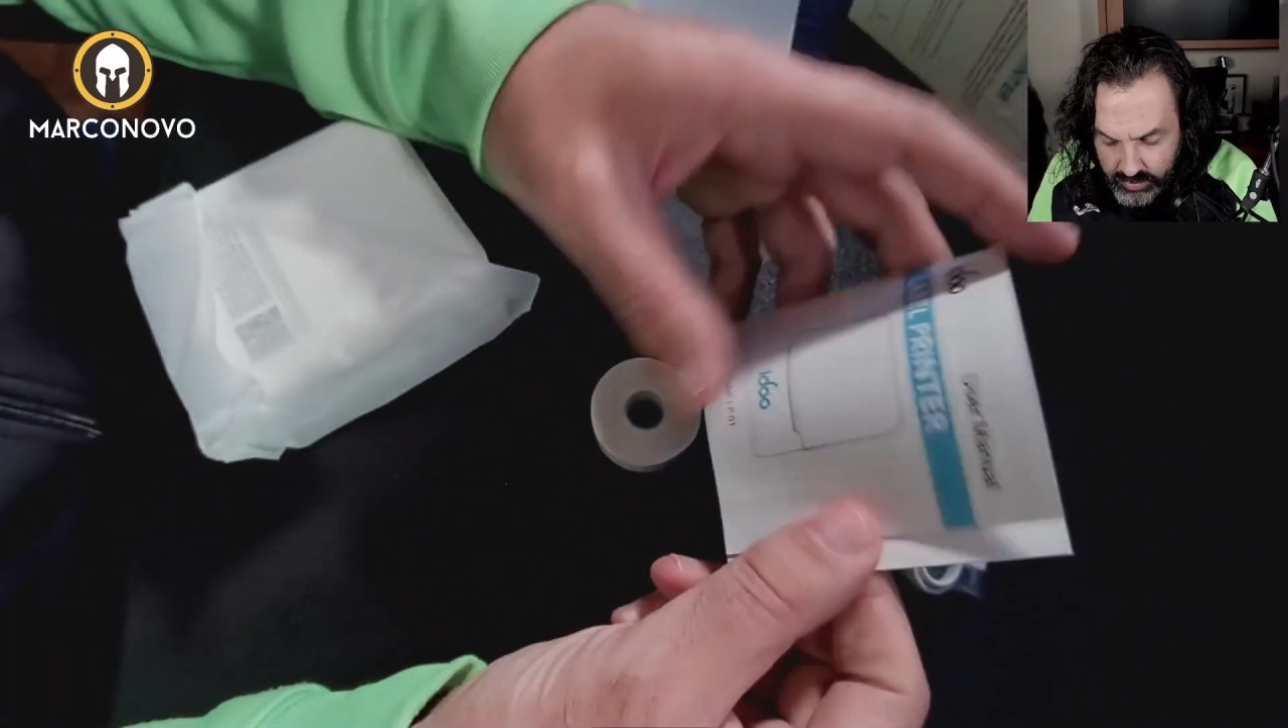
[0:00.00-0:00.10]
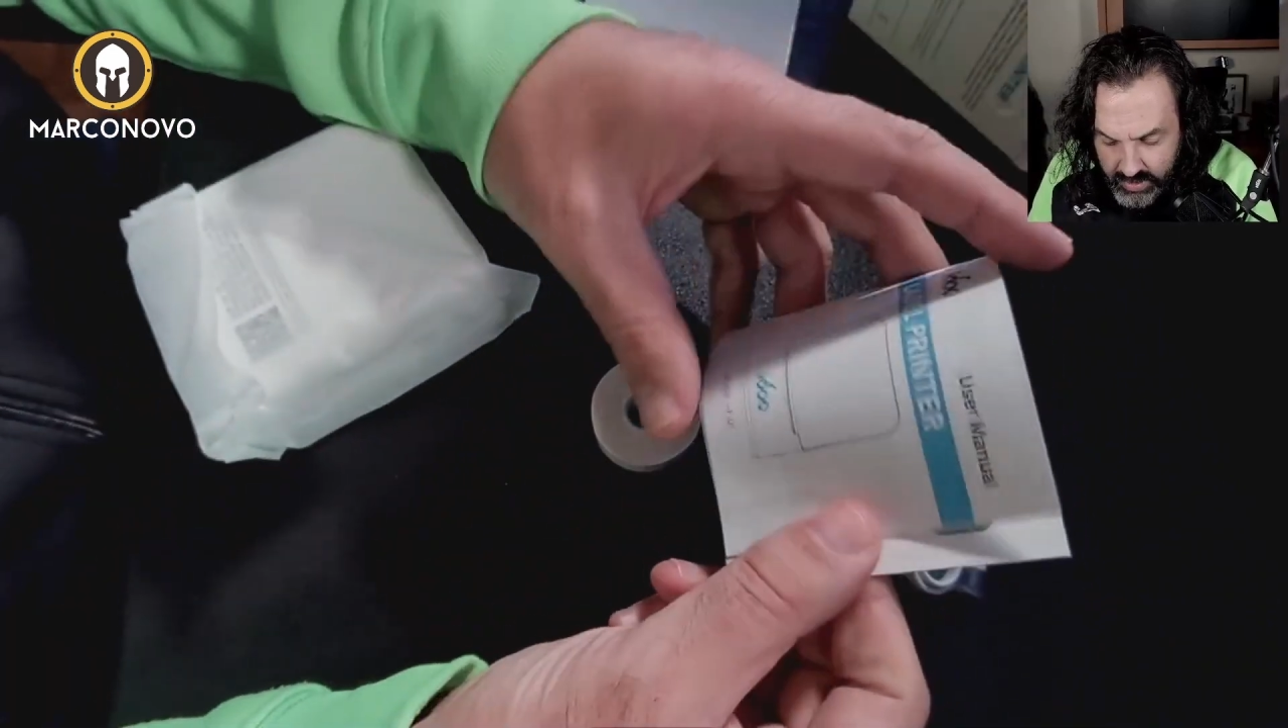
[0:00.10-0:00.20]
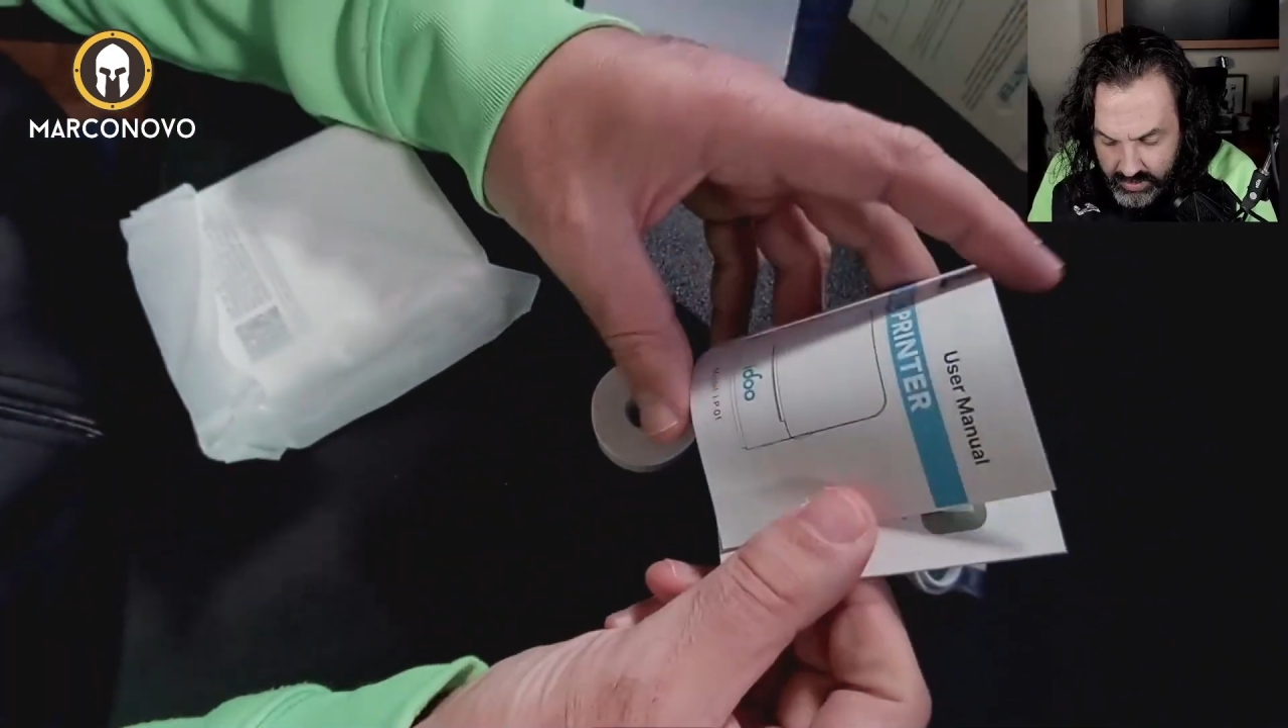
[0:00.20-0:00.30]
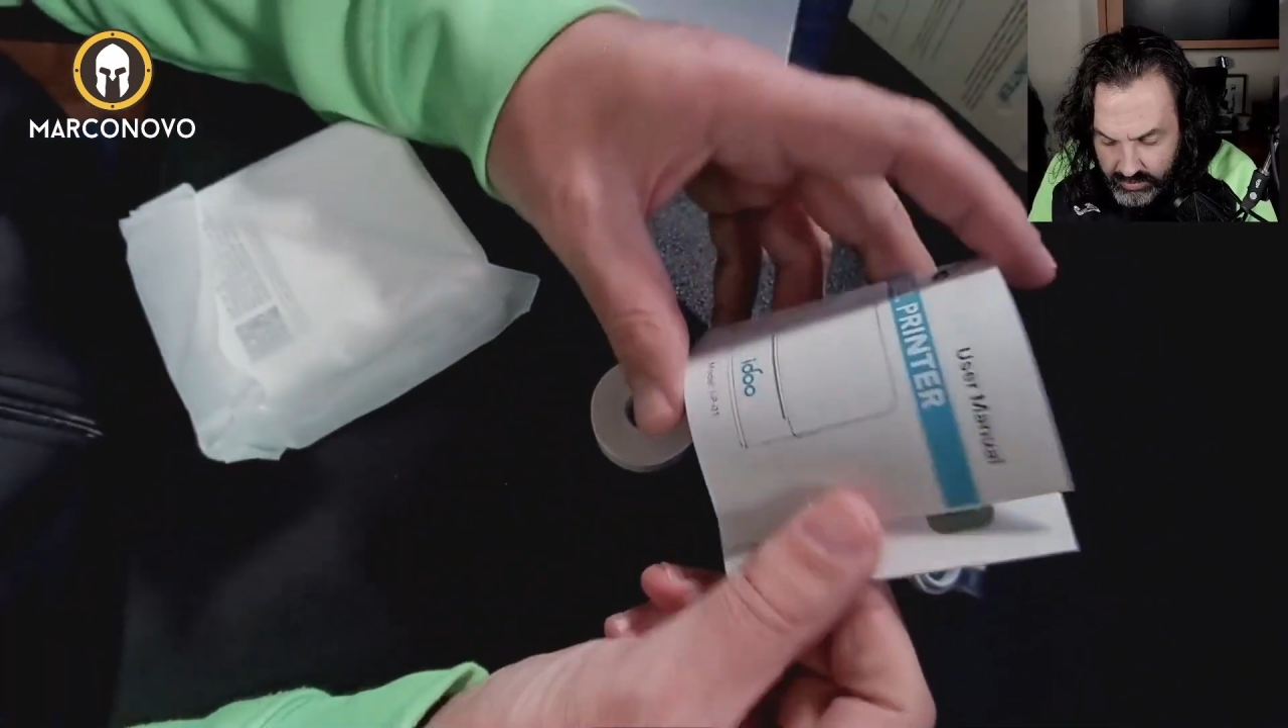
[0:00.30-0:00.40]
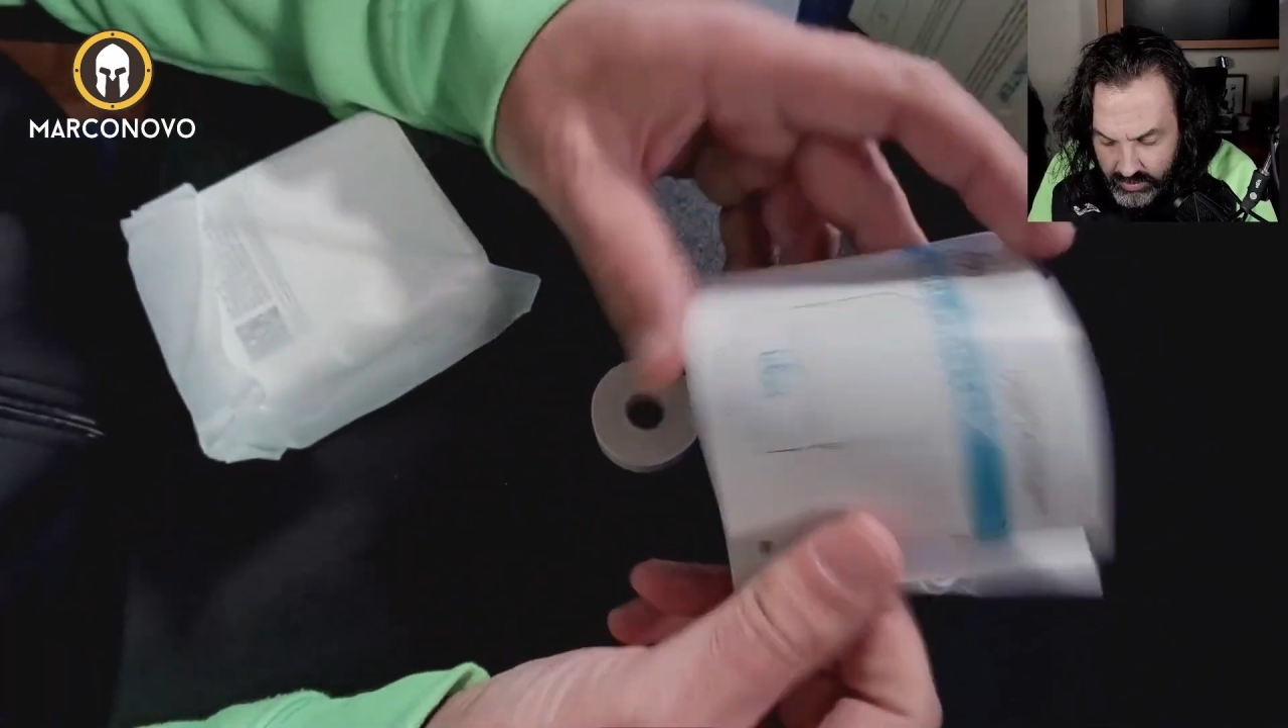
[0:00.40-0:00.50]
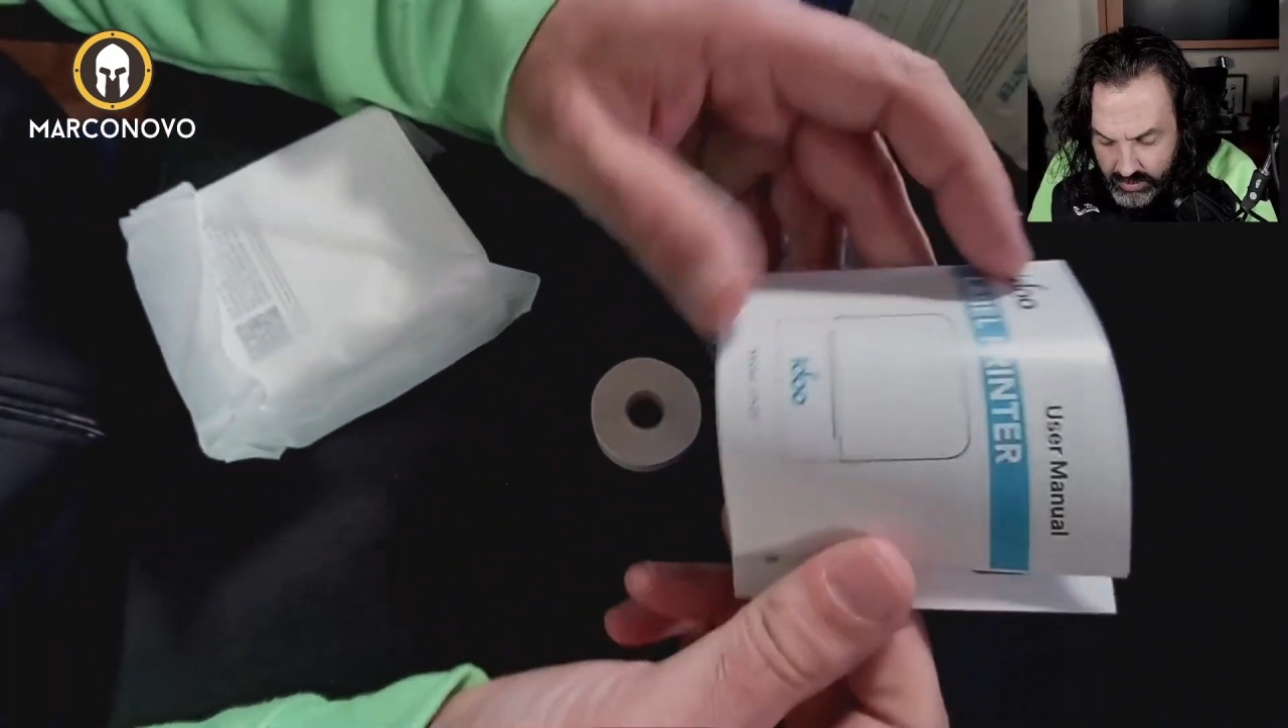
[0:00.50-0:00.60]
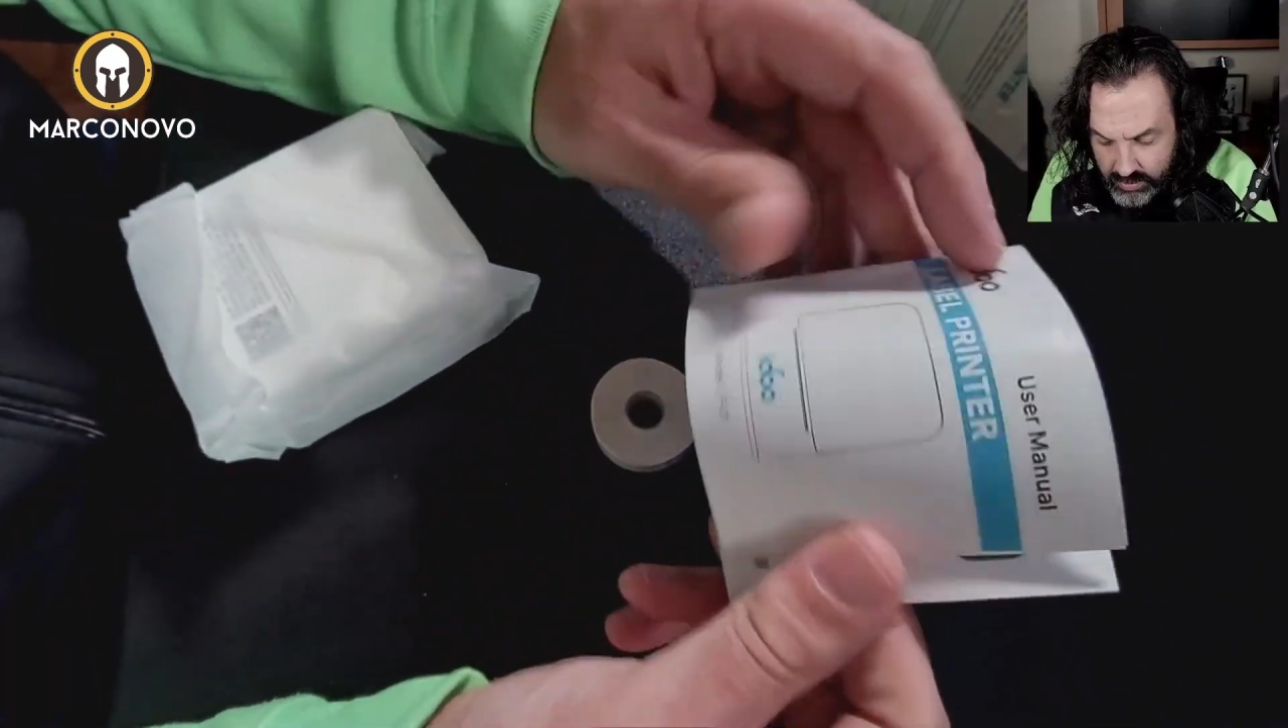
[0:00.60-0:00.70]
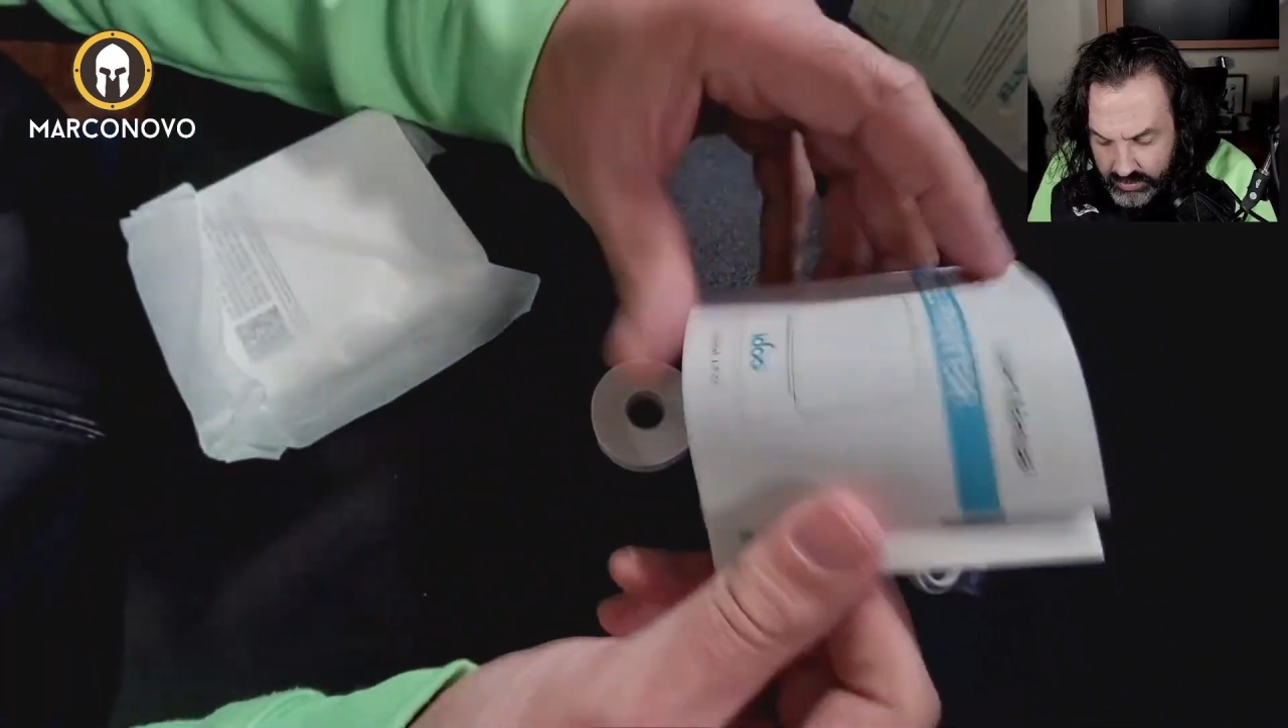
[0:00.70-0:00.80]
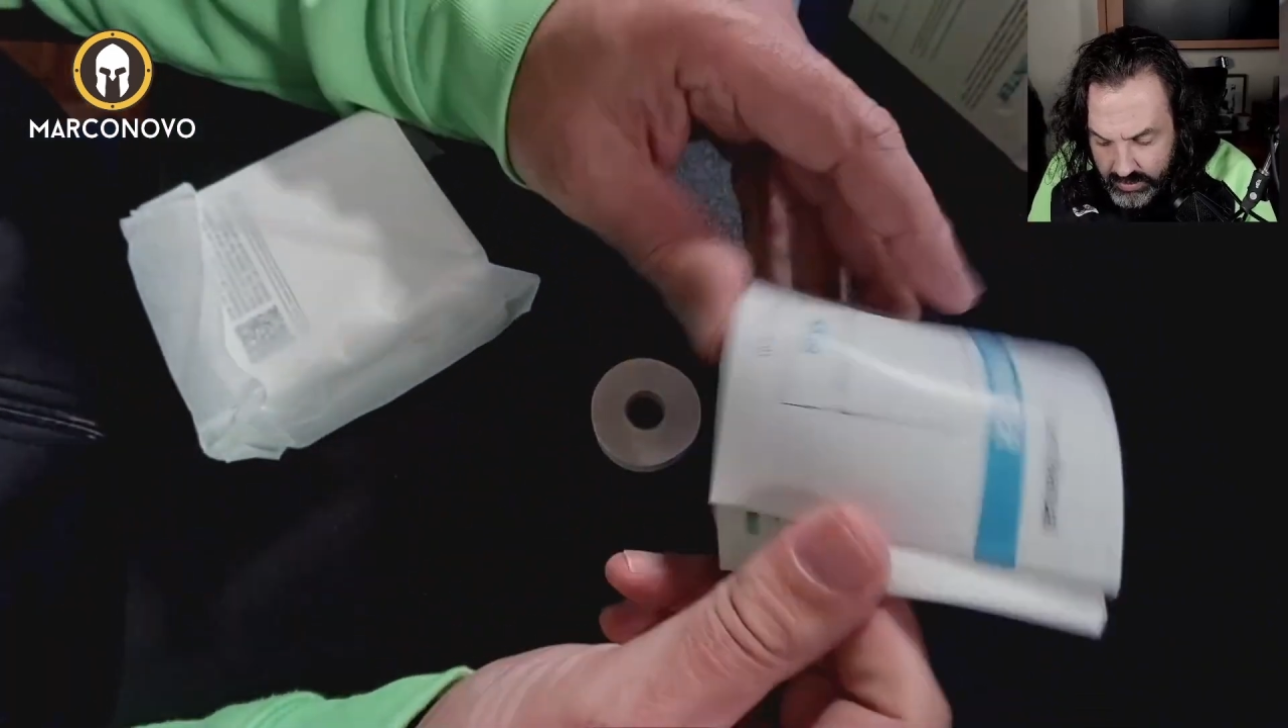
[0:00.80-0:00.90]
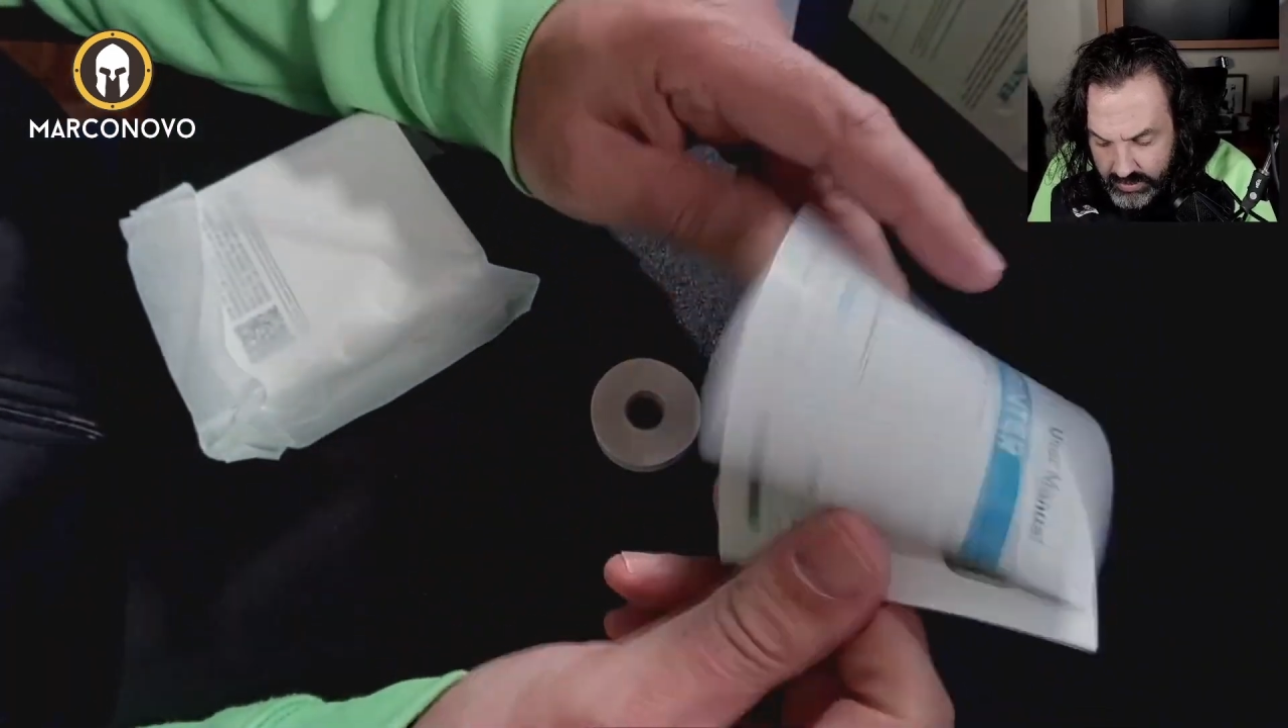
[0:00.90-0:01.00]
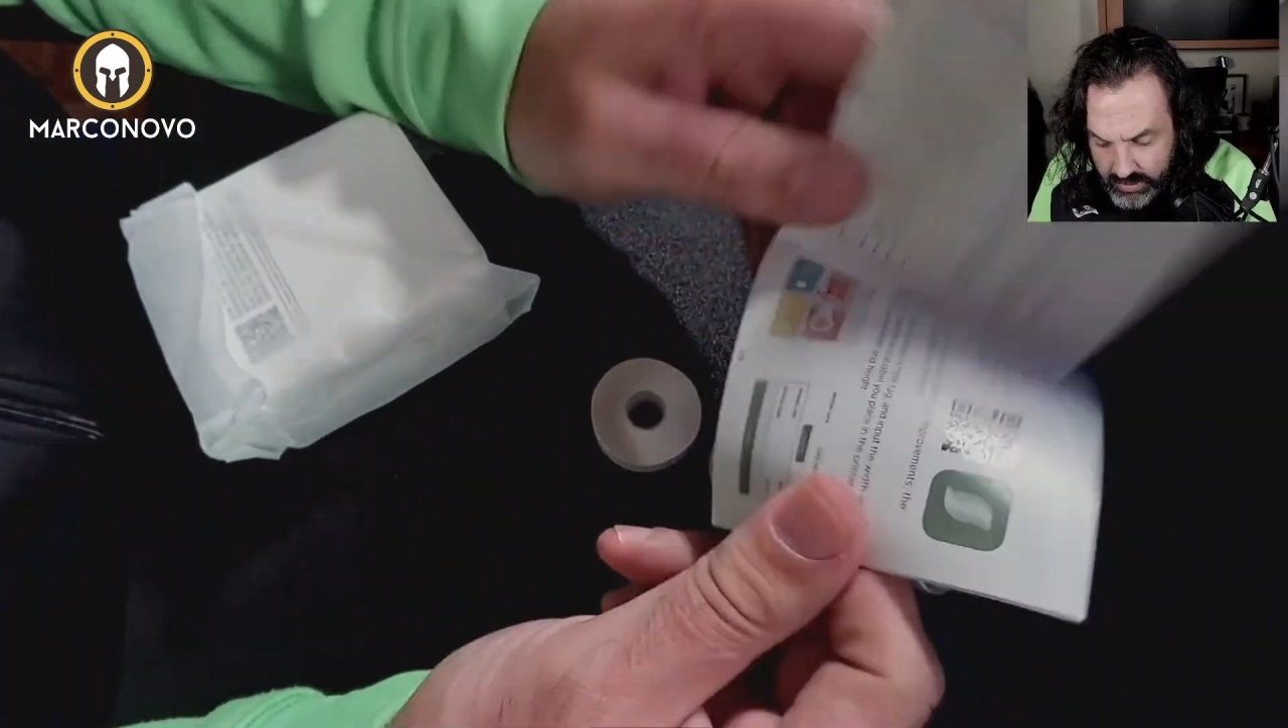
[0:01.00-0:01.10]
manual.